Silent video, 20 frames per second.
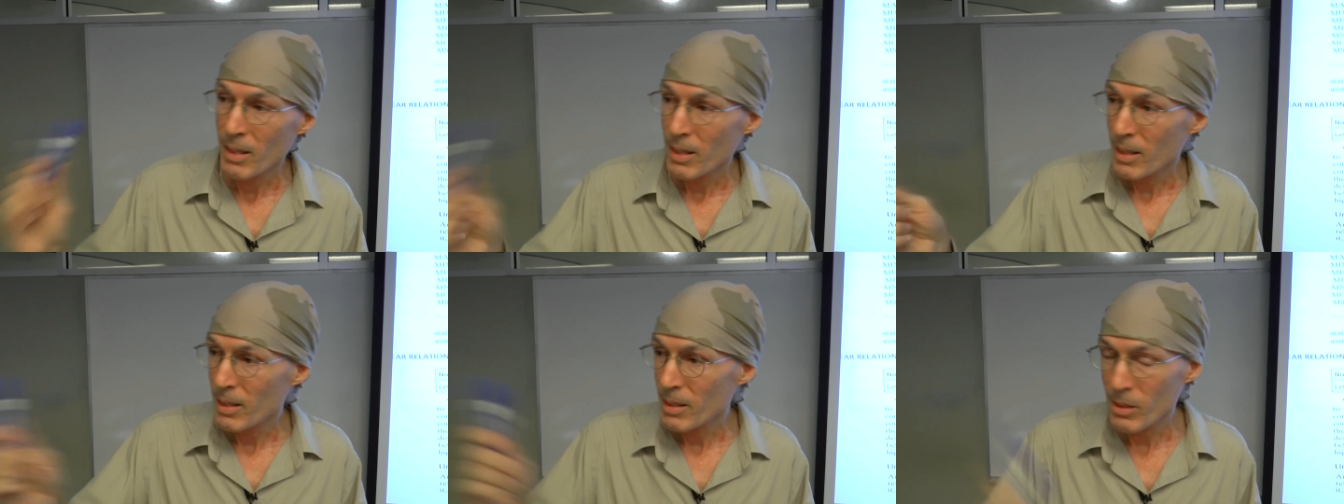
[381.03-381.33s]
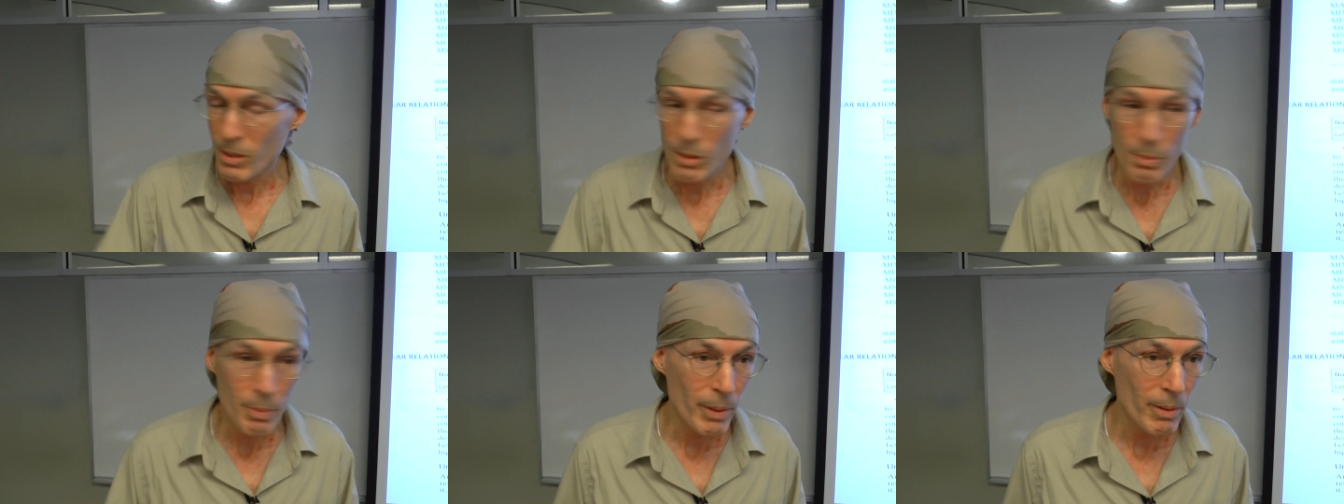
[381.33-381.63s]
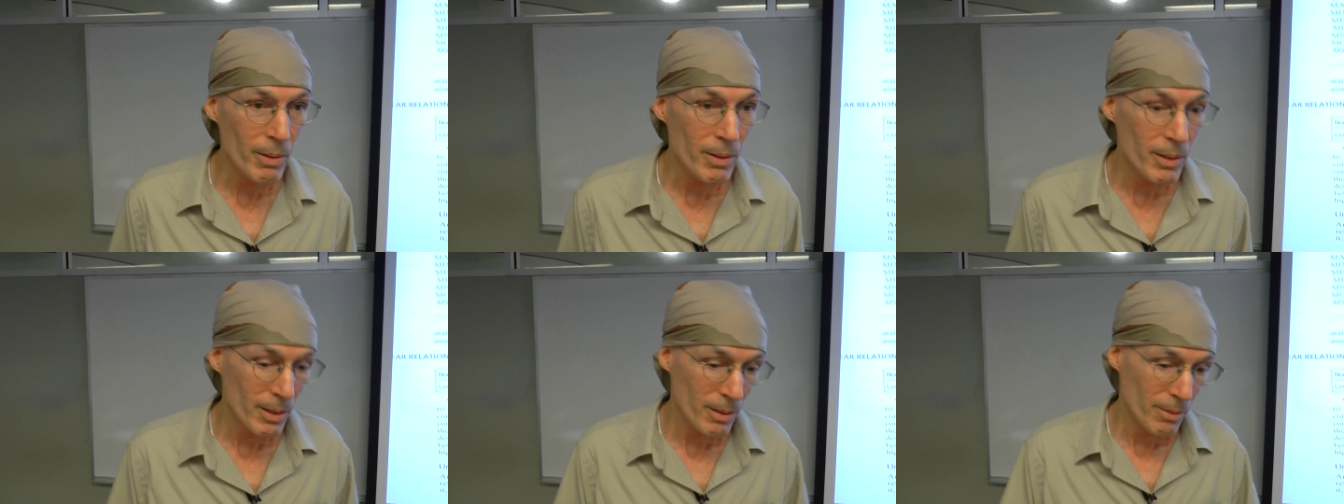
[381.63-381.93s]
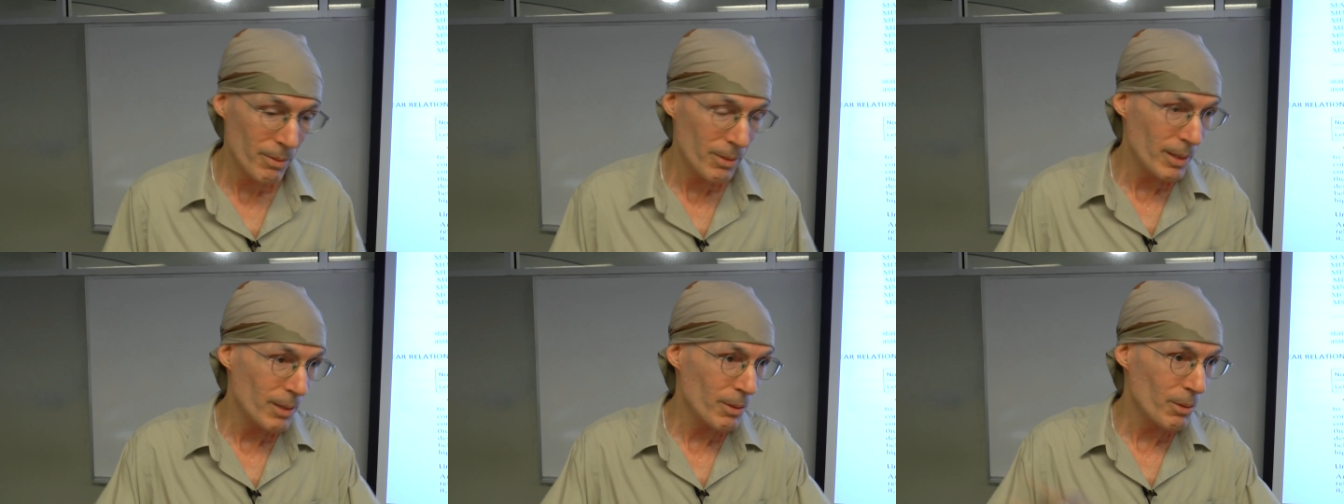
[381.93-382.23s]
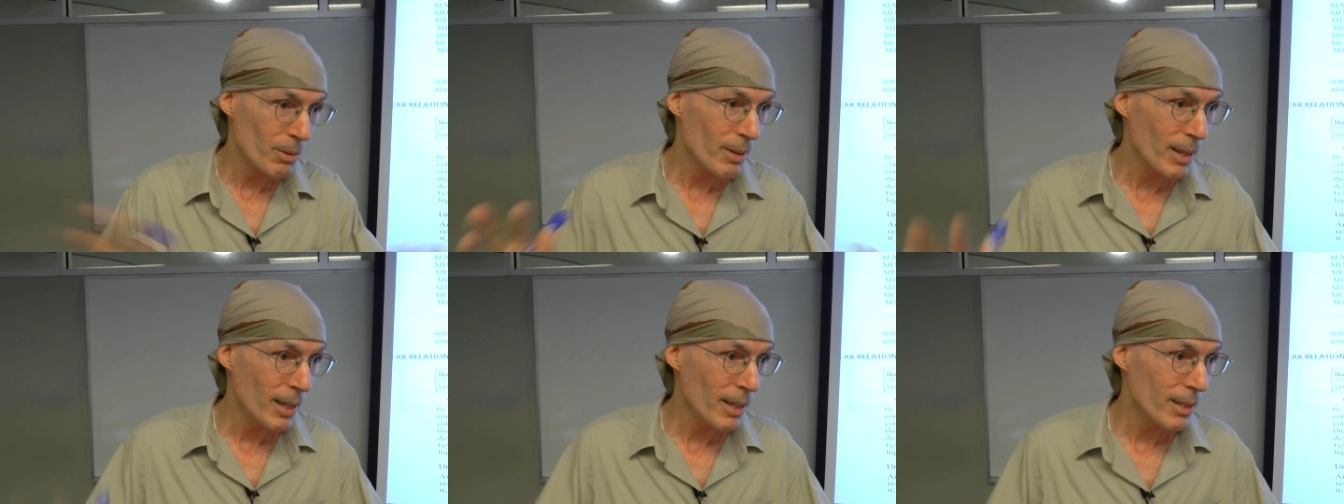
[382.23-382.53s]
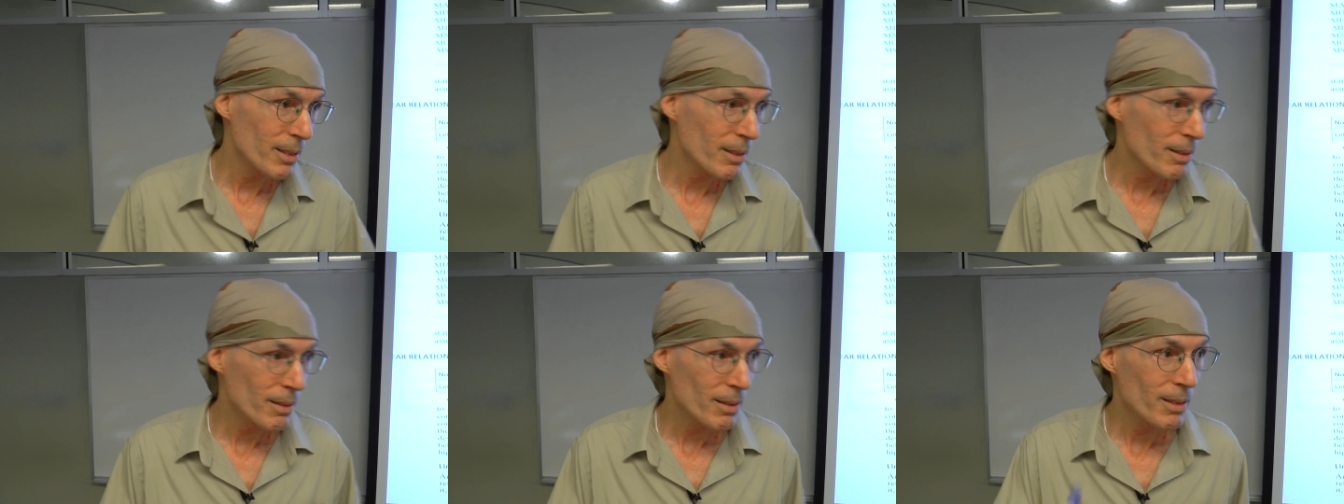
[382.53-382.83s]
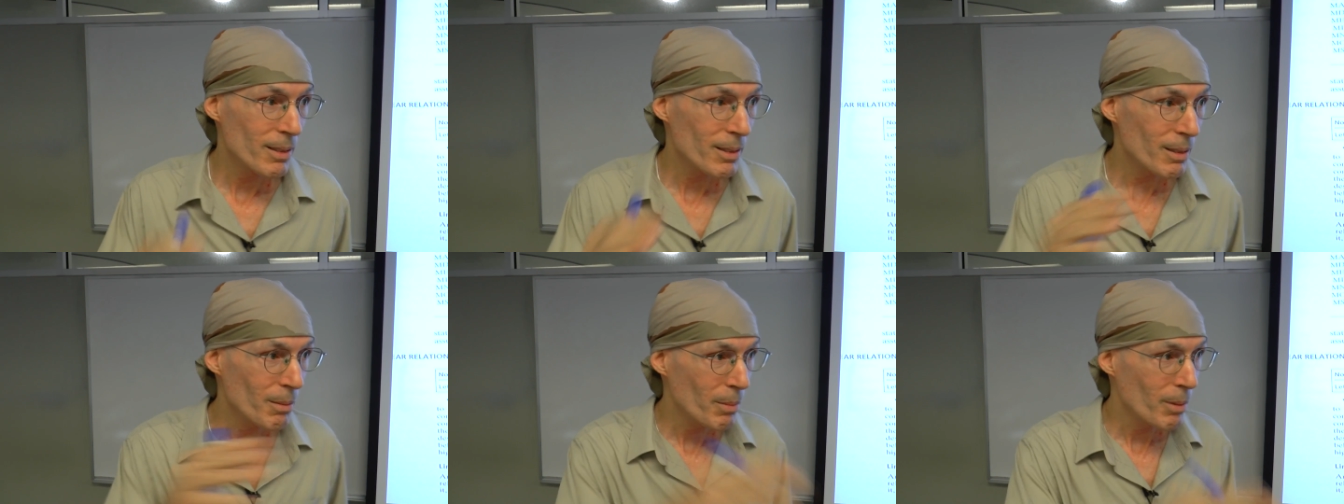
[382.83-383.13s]
in the spirit of
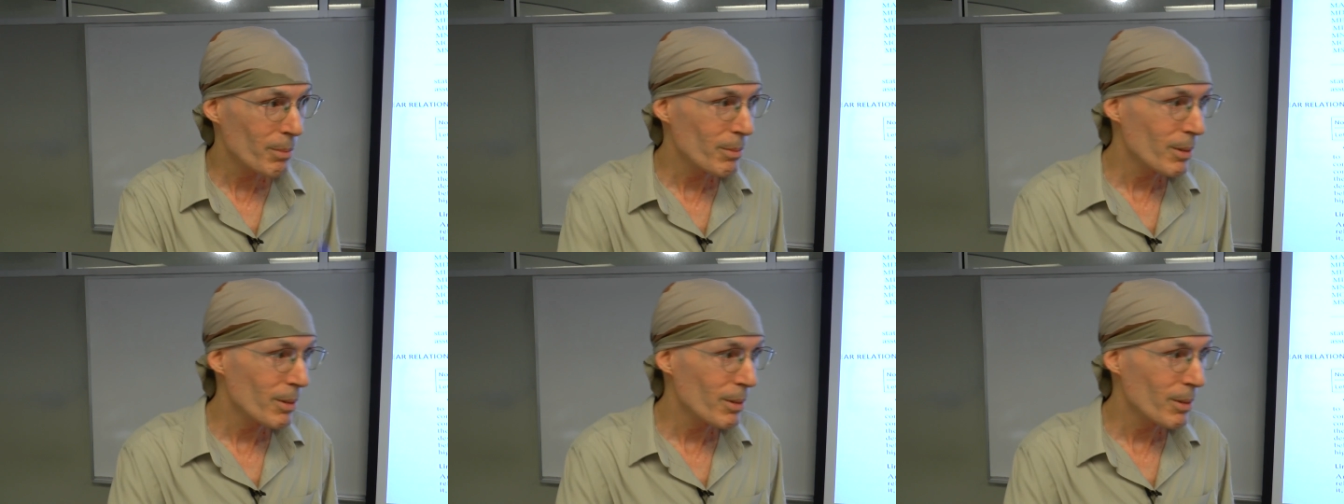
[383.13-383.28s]
internationalism,